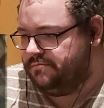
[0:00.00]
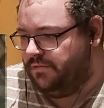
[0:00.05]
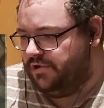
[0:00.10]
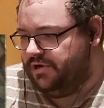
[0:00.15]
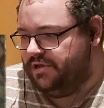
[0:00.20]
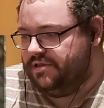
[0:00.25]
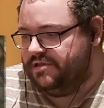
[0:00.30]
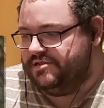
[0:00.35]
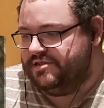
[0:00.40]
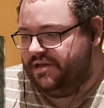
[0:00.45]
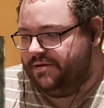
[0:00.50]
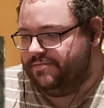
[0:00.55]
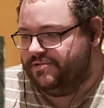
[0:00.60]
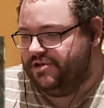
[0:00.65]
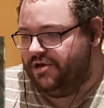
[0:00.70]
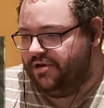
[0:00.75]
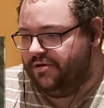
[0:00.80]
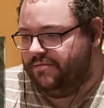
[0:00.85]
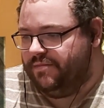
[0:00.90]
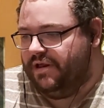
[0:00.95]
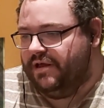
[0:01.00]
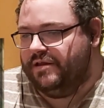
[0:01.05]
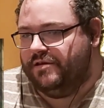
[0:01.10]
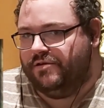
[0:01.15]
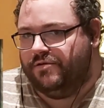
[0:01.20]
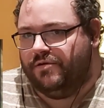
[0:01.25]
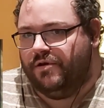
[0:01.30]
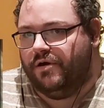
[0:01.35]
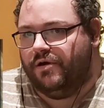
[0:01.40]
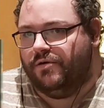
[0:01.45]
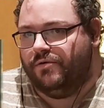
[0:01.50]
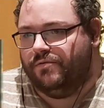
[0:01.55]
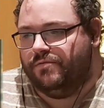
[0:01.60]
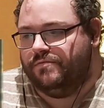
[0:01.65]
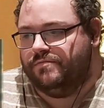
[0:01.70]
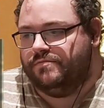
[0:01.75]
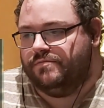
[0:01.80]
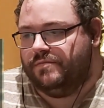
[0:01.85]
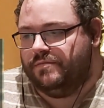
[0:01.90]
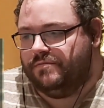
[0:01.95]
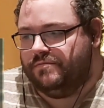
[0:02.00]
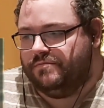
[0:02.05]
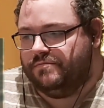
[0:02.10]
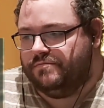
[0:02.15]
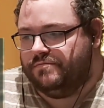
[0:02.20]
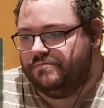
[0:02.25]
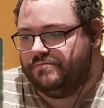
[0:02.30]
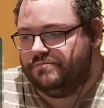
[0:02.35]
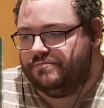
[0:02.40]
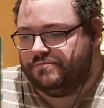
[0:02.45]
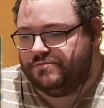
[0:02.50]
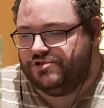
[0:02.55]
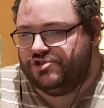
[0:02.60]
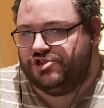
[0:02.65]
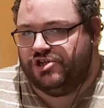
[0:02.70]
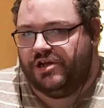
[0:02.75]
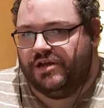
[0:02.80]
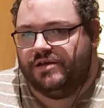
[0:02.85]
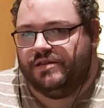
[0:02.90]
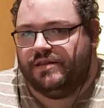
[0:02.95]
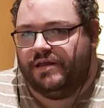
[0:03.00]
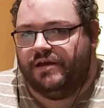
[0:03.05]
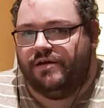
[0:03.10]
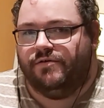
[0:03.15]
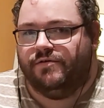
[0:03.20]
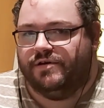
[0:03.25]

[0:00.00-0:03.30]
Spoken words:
while at the same time letting you know, shit, they